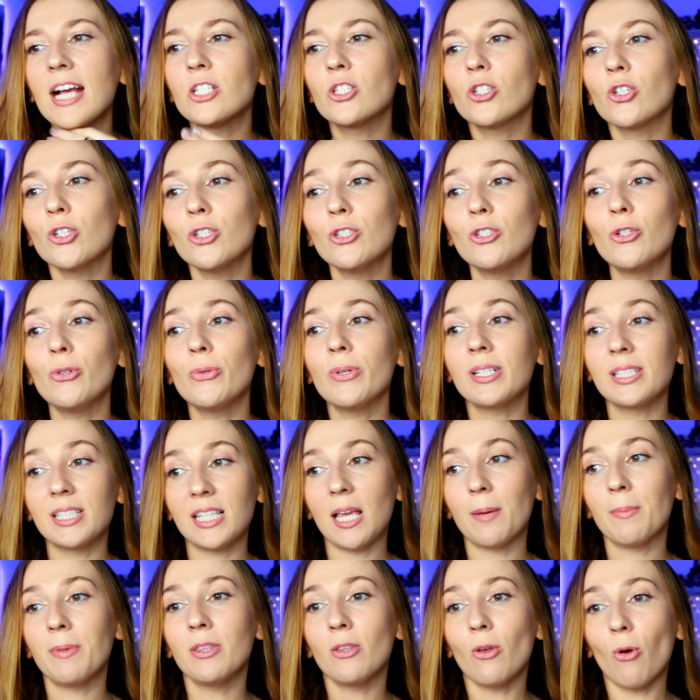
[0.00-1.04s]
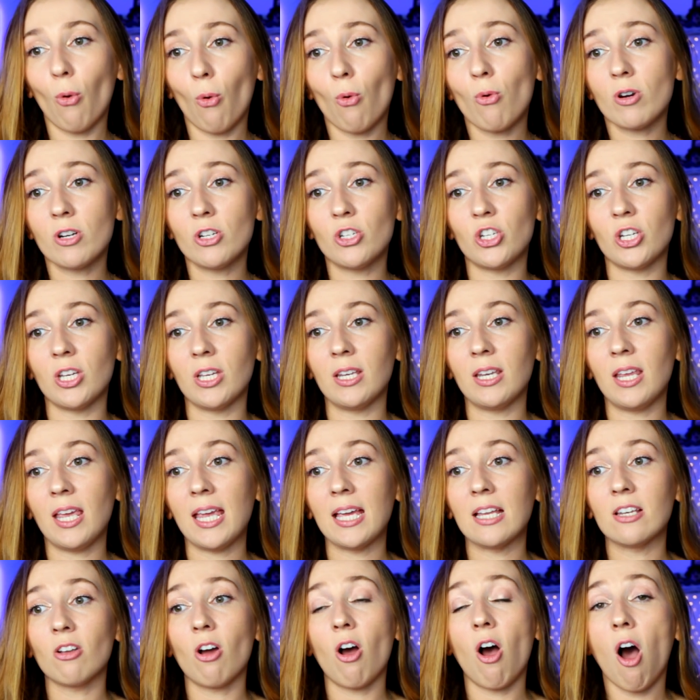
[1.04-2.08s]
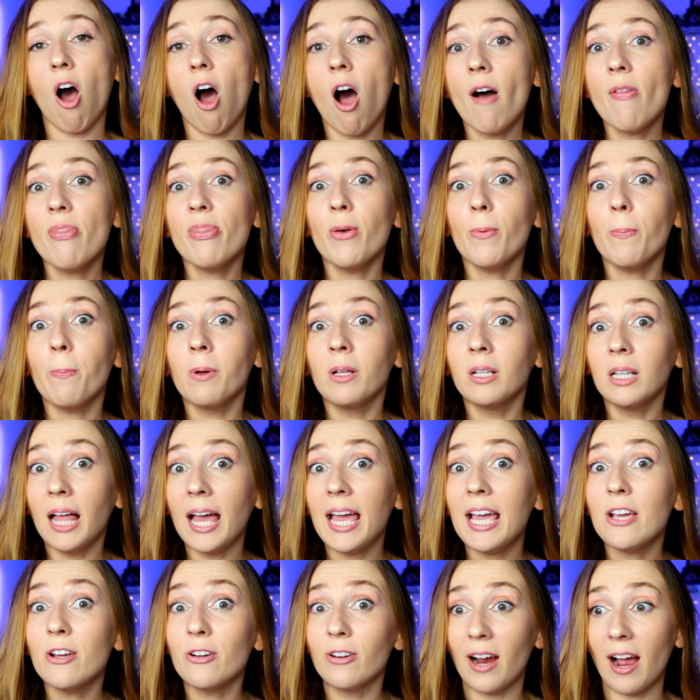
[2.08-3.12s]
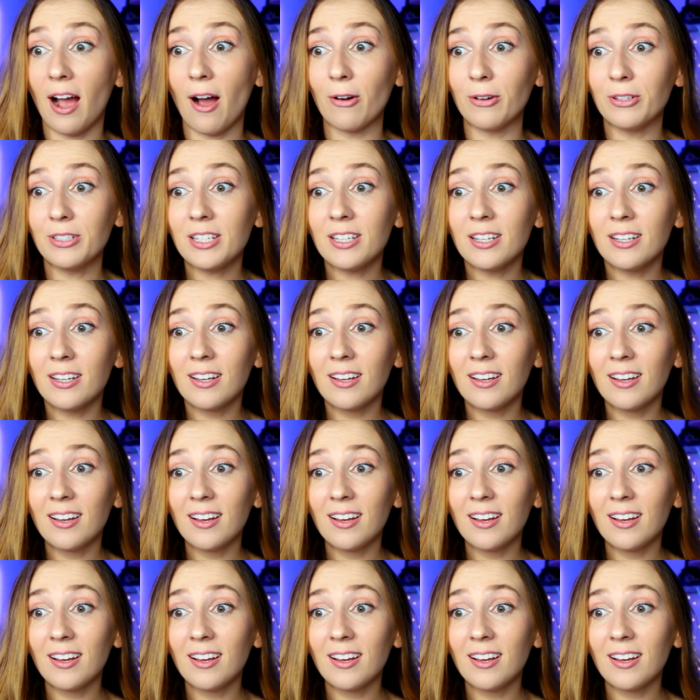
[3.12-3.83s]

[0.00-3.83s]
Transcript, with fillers: I turned to examine the origin, and on the playground,